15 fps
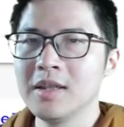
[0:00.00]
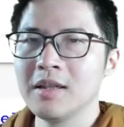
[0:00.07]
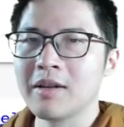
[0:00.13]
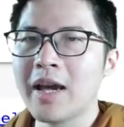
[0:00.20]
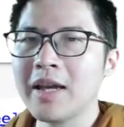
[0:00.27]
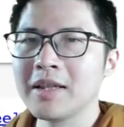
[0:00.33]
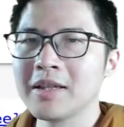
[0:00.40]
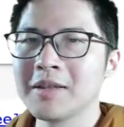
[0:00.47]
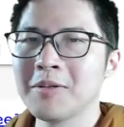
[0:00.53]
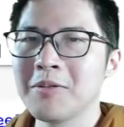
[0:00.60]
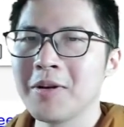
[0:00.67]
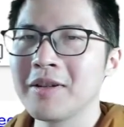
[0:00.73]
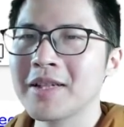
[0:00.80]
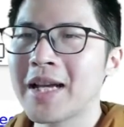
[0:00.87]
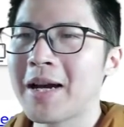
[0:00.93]
Okay,
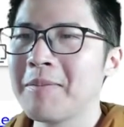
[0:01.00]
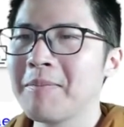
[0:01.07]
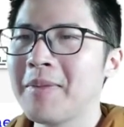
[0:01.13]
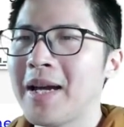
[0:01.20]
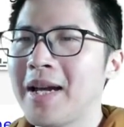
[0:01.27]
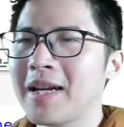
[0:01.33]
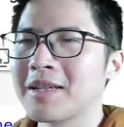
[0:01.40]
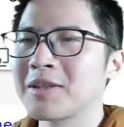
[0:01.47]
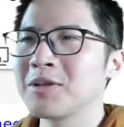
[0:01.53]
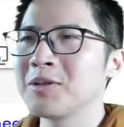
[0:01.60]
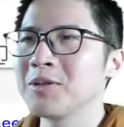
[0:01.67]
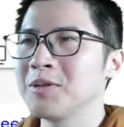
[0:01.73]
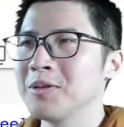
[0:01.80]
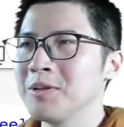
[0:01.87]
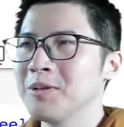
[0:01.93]
welcome back
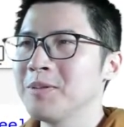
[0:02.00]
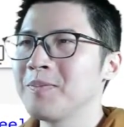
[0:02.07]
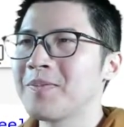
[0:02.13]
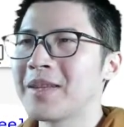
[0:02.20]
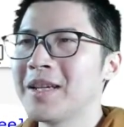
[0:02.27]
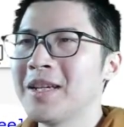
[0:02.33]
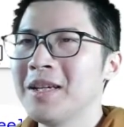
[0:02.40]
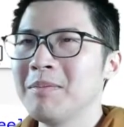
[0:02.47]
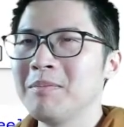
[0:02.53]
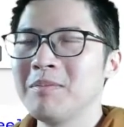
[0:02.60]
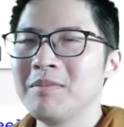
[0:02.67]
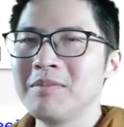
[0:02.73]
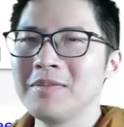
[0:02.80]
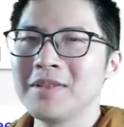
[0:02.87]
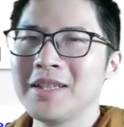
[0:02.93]
to
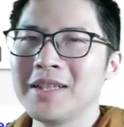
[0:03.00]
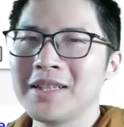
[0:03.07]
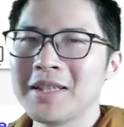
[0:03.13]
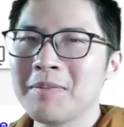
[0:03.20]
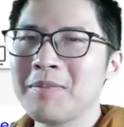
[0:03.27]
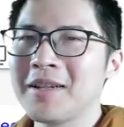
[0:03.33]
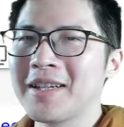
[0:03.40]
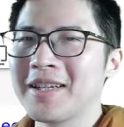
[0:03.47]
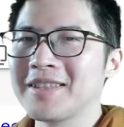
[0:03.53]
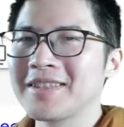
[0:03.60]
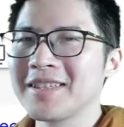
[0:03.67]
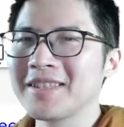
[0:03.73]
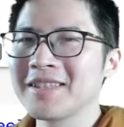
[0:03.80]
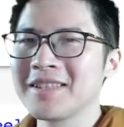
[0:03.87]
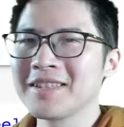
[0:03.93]
Deep Learning
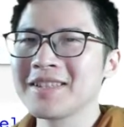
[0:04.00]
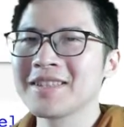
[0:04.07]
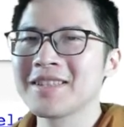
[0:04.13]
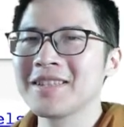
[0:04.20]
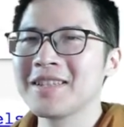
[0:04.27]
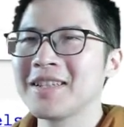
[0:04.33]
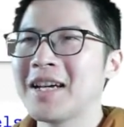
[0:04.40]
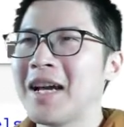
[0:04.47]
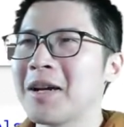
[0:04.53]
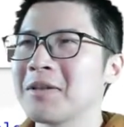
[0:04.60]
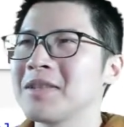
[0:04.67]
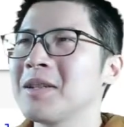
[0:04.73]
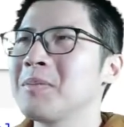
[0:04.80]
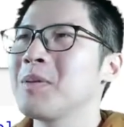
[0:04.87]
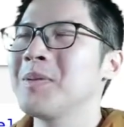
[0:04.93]
Assistance
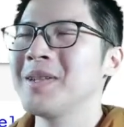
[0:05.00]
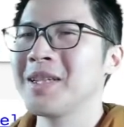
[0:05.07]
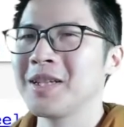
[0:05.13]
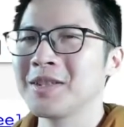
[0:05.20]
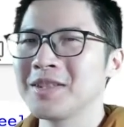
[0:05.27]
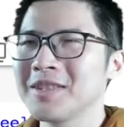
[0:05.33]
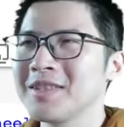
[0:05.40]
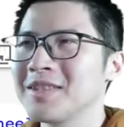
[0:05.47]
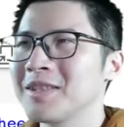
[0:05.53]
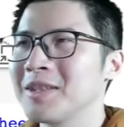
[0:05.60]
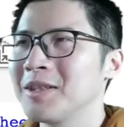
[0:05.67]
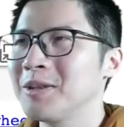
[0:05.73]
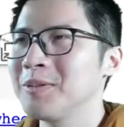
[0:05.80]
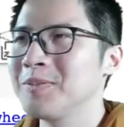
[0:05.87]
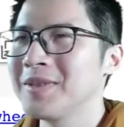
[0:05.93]
algorithm implementation.
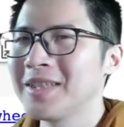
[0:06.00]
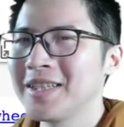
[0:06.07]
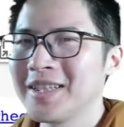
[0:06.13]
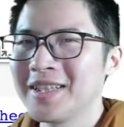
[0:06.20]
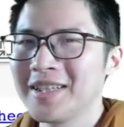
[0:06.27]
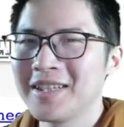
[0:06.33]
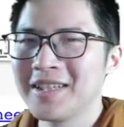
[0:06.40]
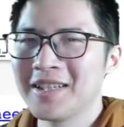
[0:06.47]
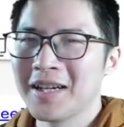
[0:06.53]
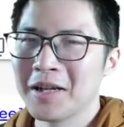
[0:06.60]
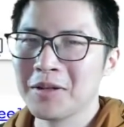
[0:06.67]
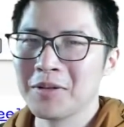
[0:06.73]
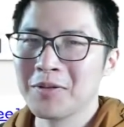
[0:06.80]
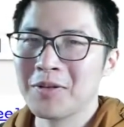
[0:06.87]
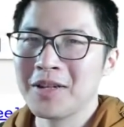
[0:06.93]
So, hello
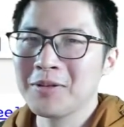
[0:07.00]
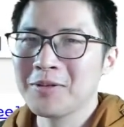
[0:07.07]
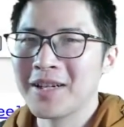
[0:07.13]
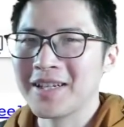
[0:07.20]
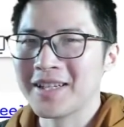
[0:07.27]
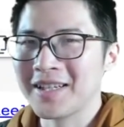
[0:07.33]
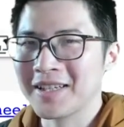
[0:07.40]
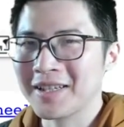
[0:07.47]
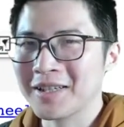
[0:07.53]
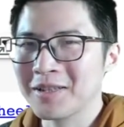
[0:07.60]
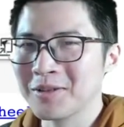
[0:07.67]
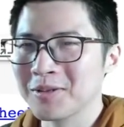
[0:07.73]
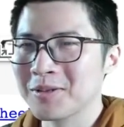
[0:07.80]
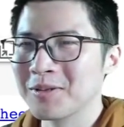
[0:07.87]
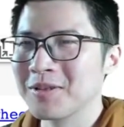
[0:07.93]
everyone, we are getting
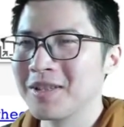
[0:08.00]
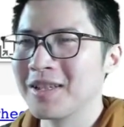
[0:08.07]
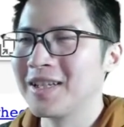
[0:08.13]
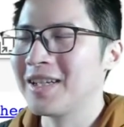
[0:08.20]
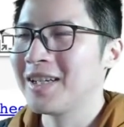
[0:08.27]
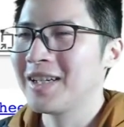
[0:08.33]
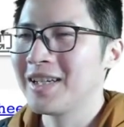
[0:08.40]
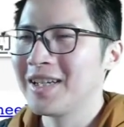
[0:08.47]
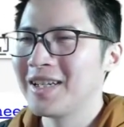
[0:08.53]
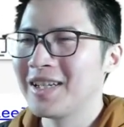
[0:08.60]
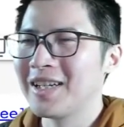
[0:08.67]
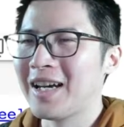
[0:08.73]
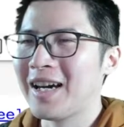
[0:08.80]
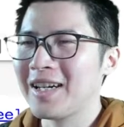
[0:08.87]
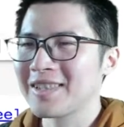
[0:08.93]
close to the
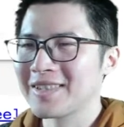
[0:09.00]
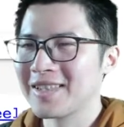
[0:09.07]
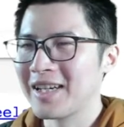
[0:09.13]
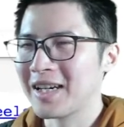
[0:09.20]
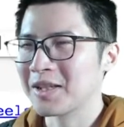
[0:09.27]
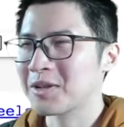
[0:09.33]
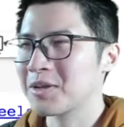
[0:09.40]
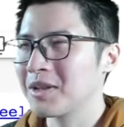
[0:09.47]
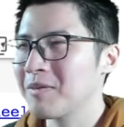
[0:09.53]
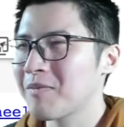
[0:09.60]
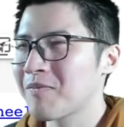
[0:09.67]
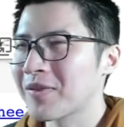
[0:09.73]
last lecture.